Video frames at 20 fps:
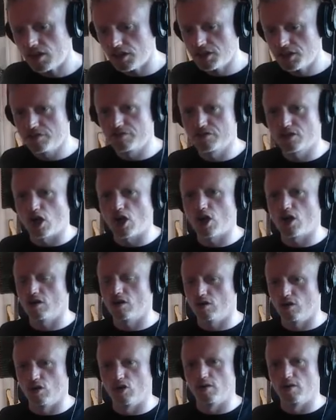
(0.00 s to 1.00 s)
you've got
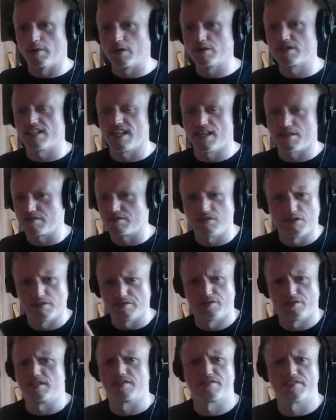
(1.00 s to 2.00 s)
almost there 3 or
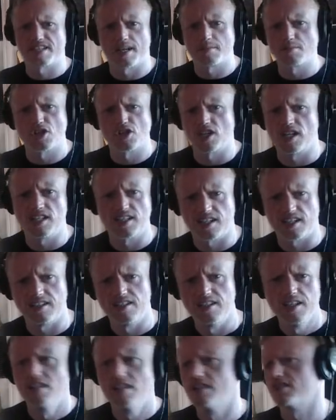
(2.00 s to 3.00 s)
4 different types of shaker.
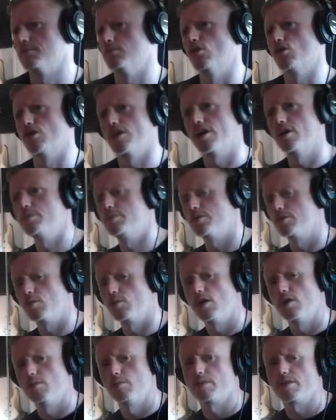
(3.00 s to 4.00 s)
The more open
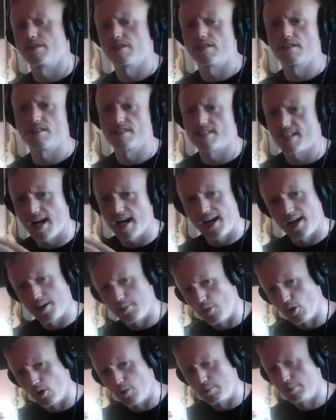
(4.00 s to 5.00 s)
one with the
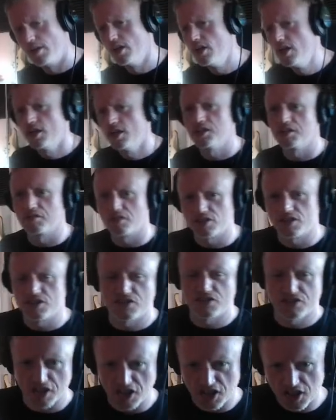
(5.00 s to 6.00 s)
time up. You've got the
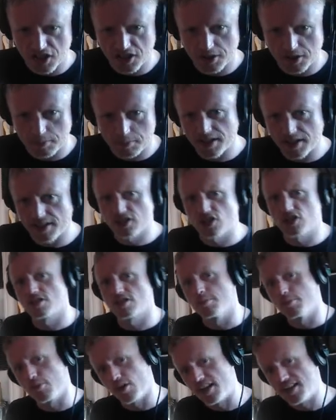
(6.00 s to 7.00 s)
darker pitch,
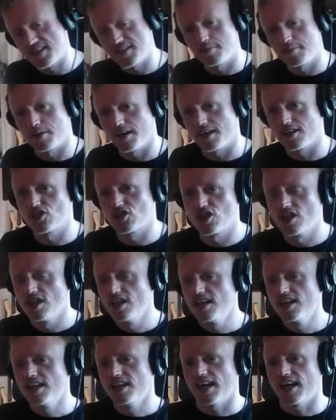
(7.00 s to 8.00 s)
the brighter pitch.
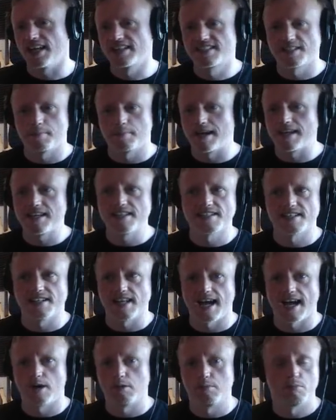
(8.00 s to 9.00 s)
It's amazing
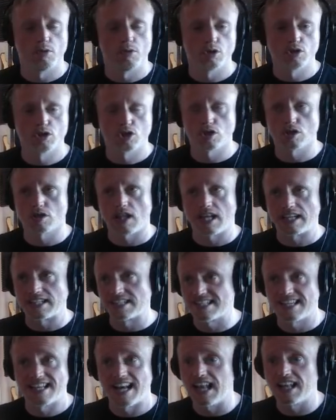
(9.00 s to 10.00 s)
how much like
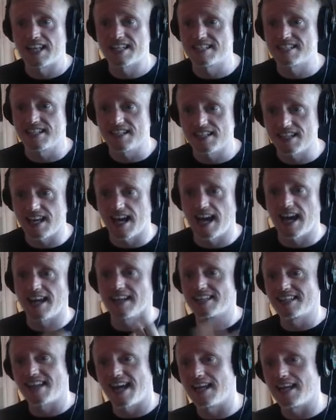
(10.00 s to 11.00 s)
tonality you get. And
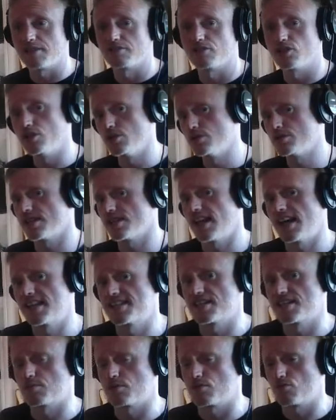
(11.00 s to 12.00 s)
again, if you utilize
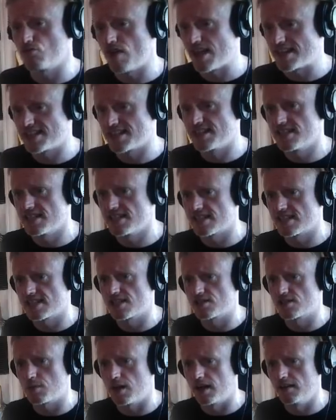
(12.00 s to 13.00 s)
this with resonance
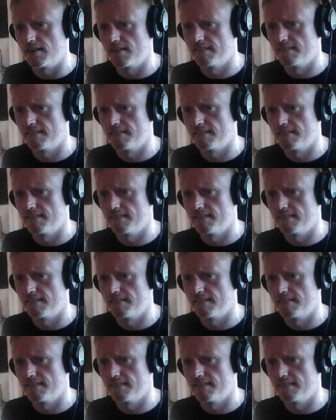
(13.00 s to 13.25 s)
as well,